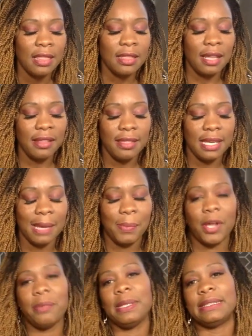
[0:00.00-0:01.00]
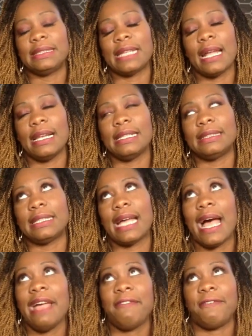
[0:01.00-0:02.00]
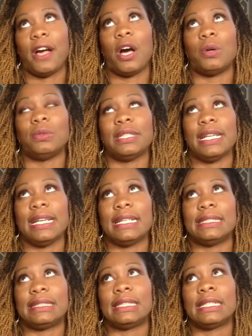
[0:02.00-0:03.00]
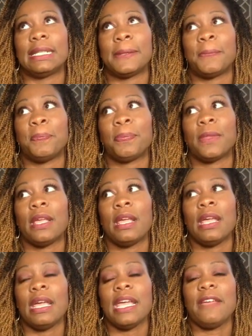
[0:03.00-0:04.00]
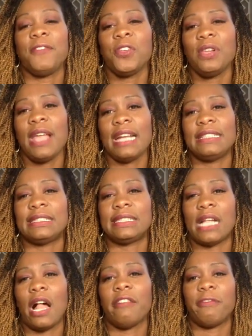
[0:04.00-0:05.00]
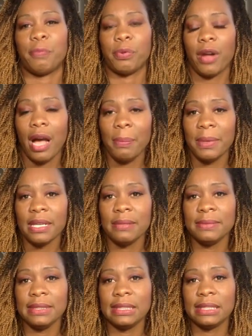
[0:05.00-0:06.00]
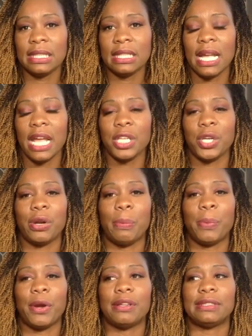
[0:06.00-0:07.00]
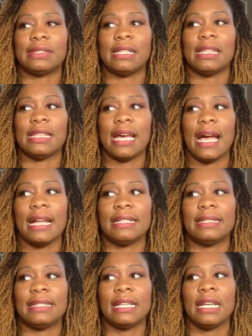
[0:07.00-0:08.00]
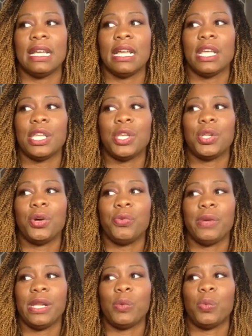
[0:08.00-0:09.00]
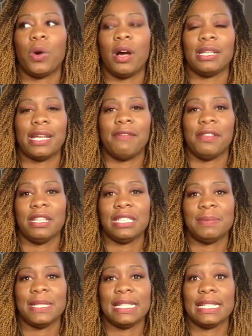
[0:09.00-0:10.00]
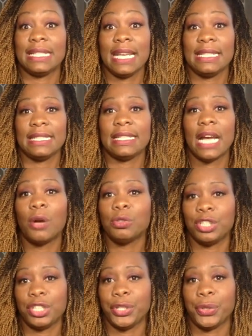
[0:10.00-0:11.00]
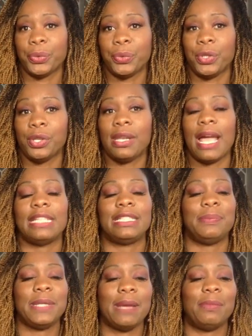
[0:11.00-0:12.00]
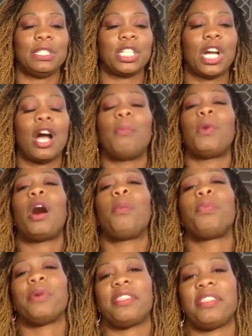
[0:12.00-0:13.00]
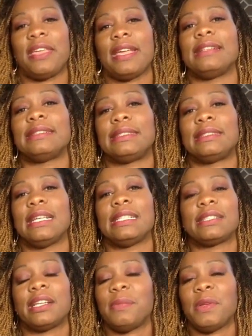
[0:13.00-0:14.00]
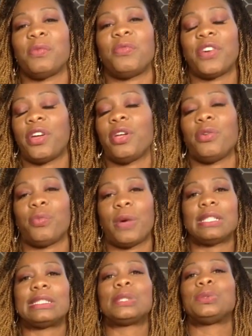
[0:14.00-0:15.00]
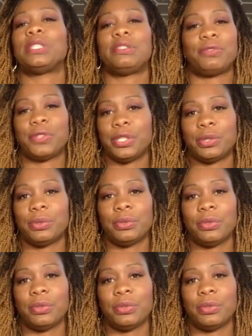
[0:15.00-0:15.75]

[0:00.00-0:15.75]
the other thing about business analyst that i found is if you like to solve problems and you're a person that you don't really want everything to be dictated down to you. You like to be able to come up with things. It's going to be very well suited for you.